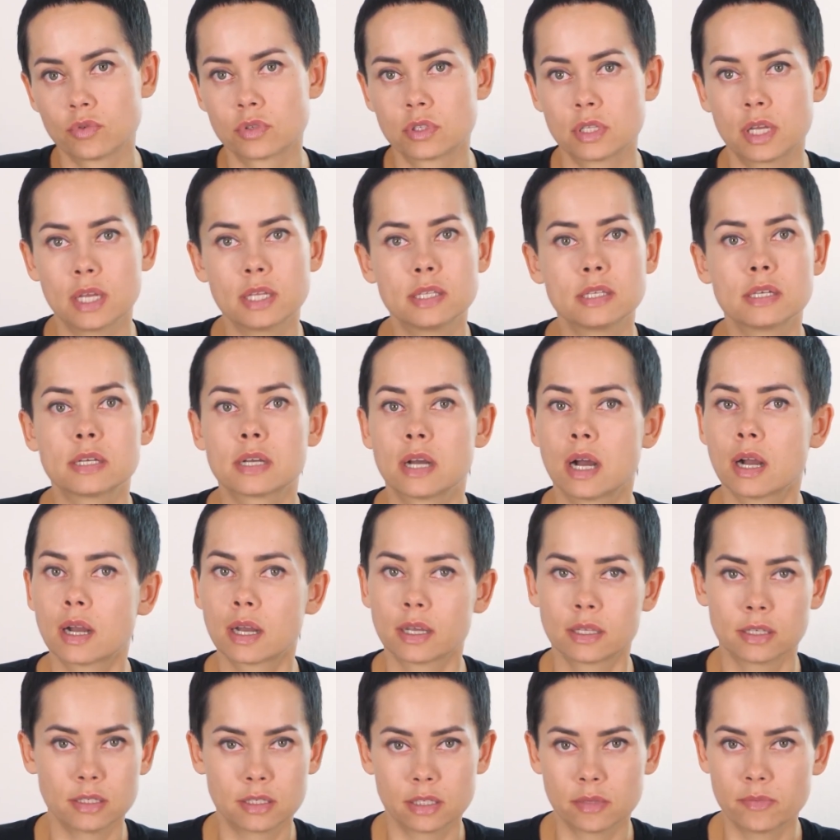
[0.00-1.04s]
Find out
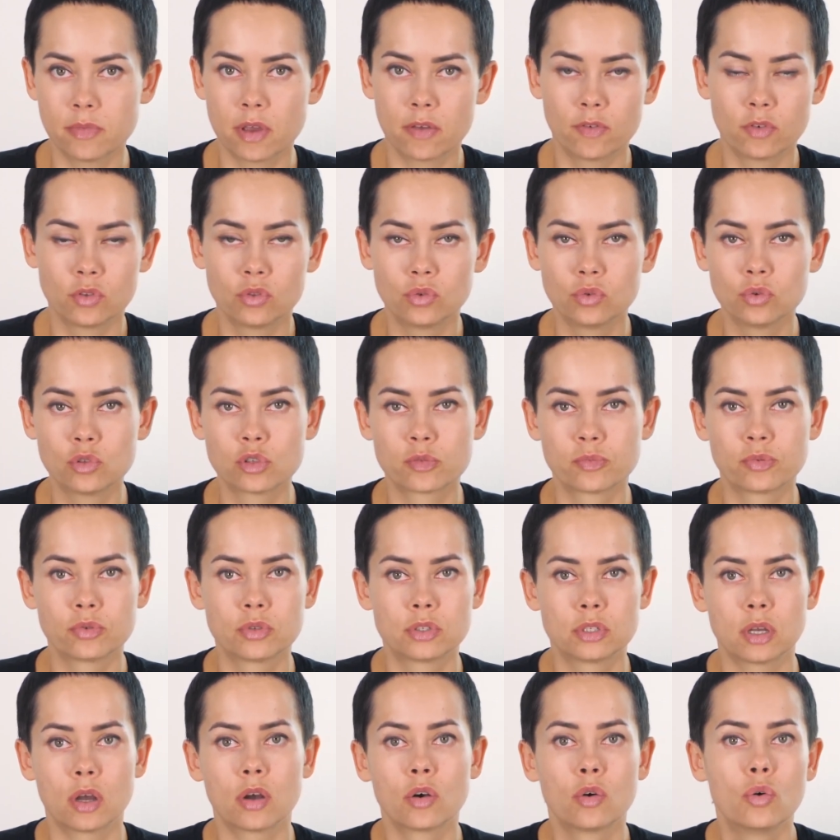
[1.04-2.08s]
how they
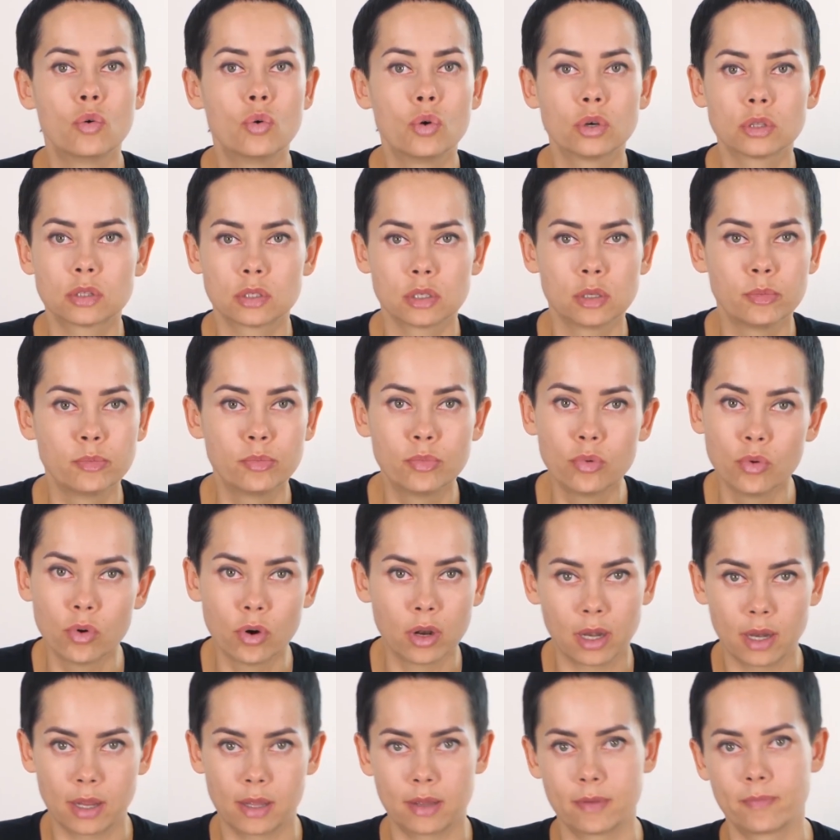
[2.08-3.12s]
have behaved
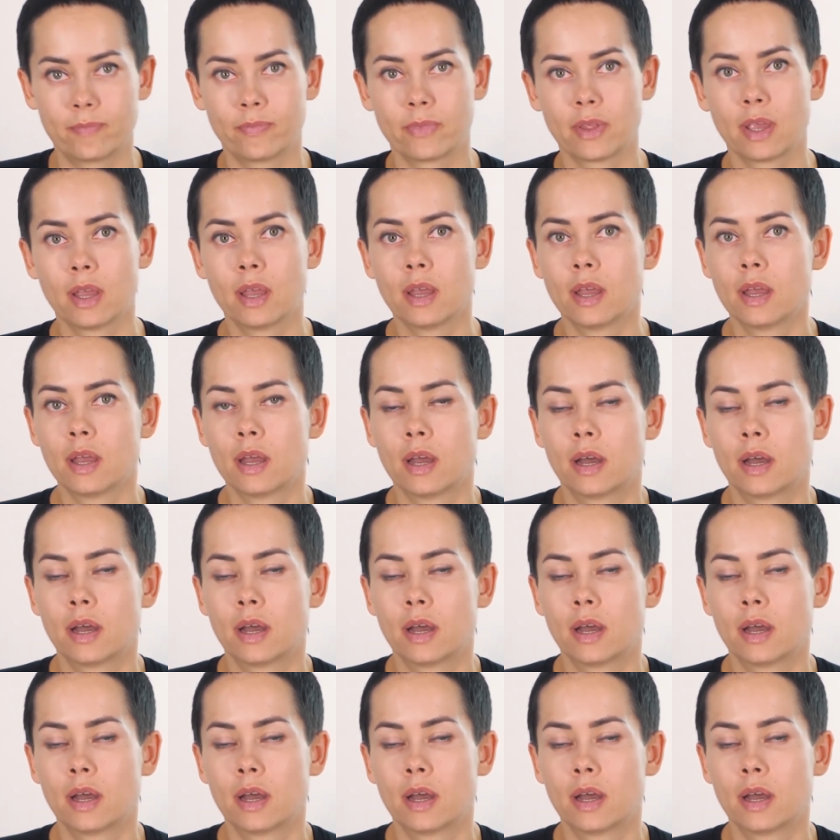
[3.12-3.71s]
after a year.